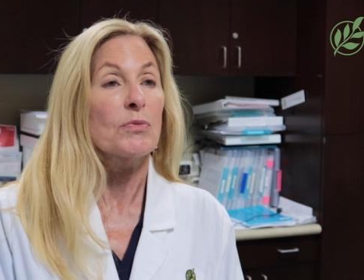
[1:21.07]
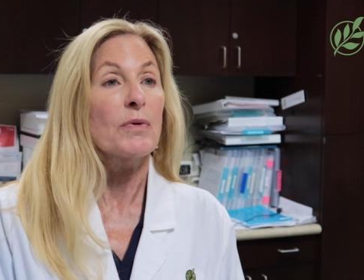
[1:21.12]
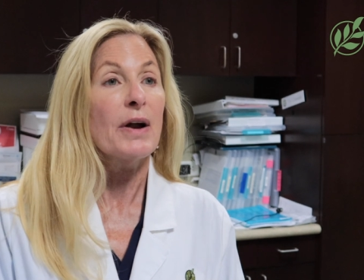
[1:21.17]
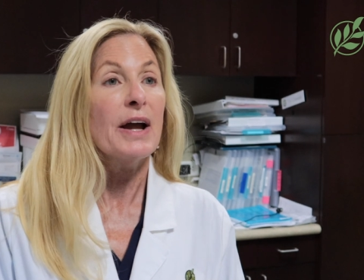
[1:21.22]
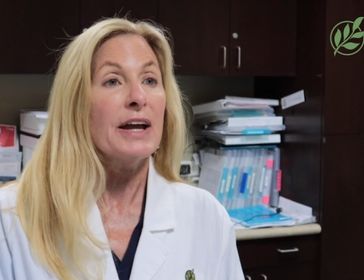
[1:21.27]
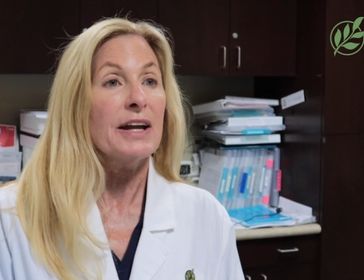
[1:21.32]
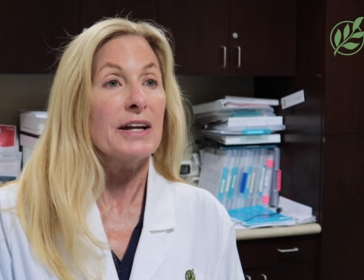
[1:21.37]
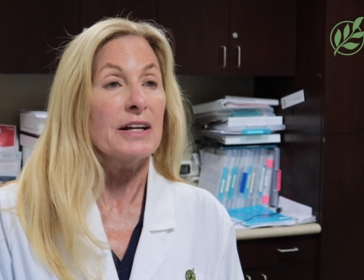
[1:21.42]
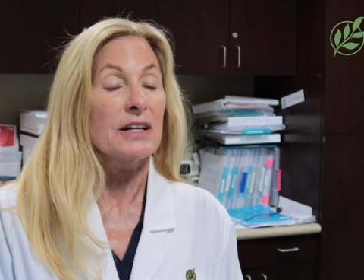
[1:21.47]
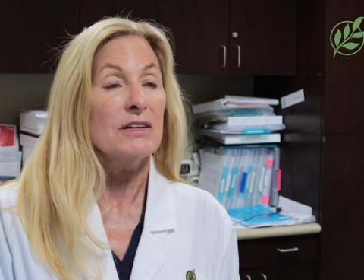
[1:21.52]

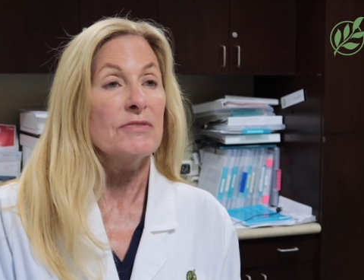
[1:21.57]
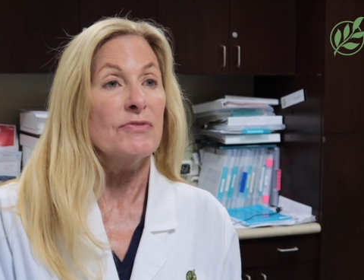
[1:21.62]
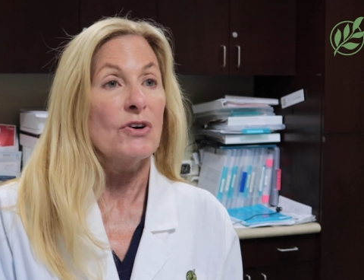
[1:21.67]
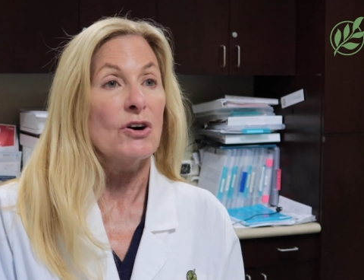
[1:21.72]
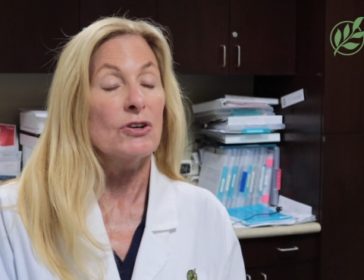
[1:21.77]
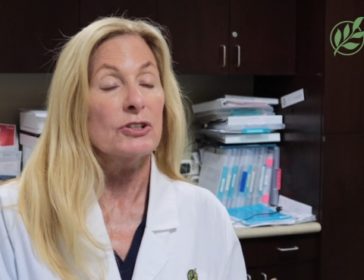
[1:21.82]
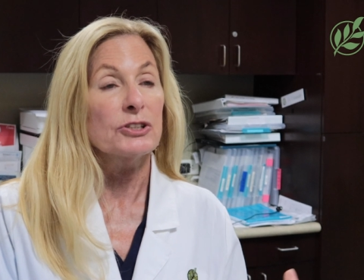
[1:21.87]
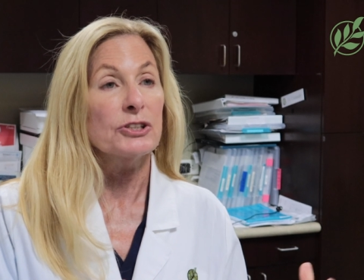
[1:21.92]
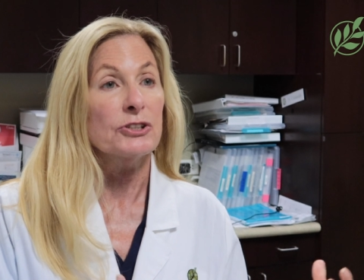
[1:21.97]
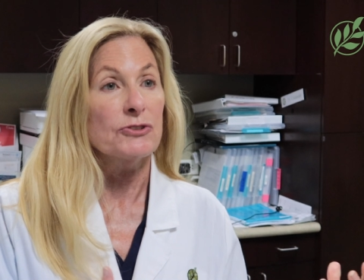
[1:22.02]
array of
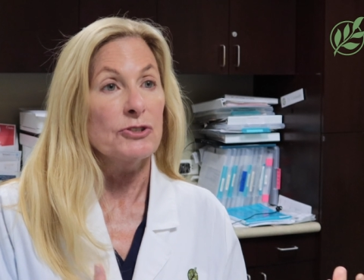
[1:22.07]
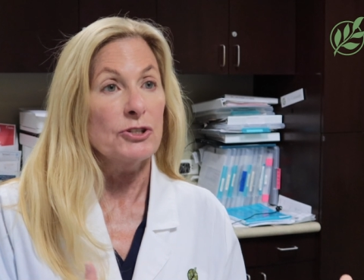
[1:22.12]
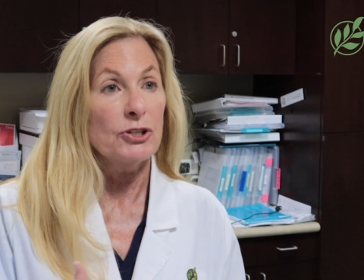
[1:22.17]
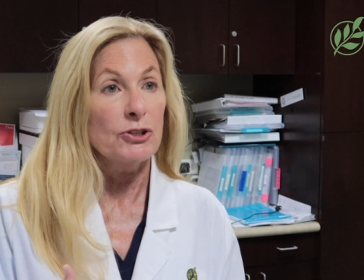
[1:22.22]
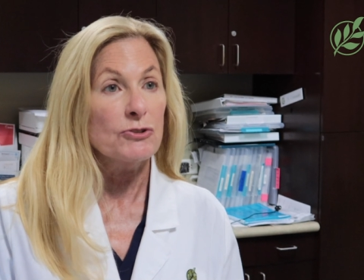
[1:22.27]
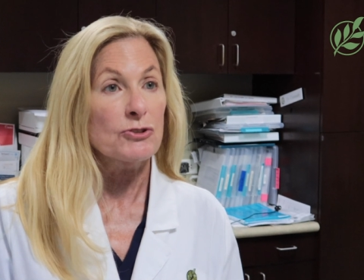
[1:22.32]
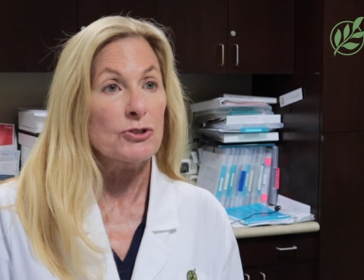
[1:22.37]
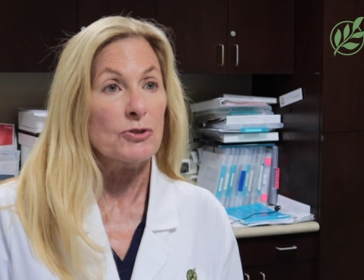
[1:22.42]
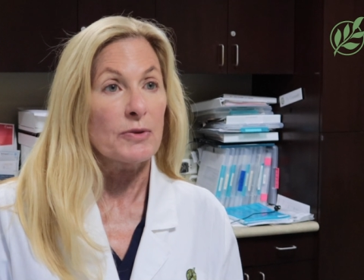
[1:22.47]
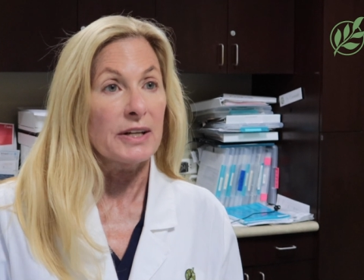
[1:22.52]
all your
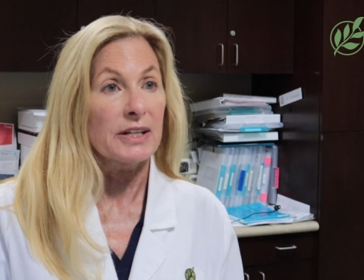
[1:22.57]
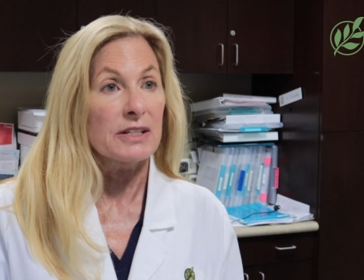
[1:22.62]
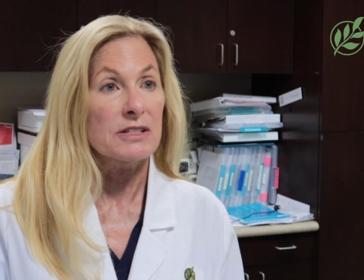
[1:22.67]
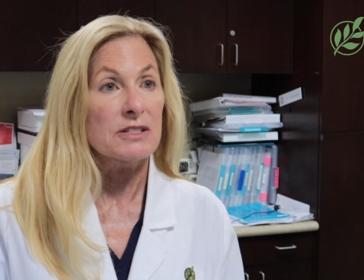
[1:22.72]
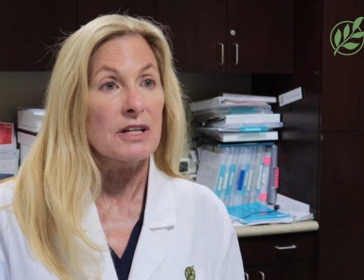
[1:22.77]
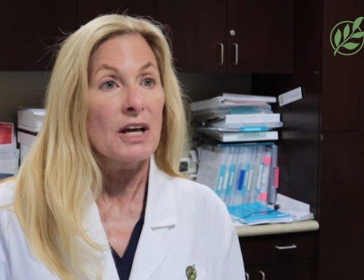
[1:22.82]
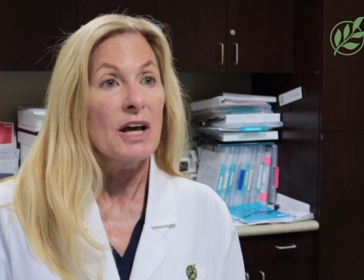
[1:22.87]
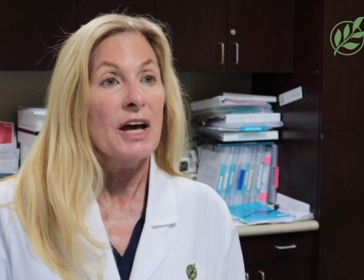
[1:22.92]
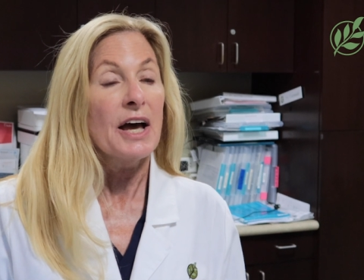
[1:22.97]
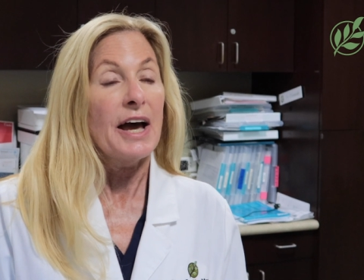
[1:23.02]
nutrients.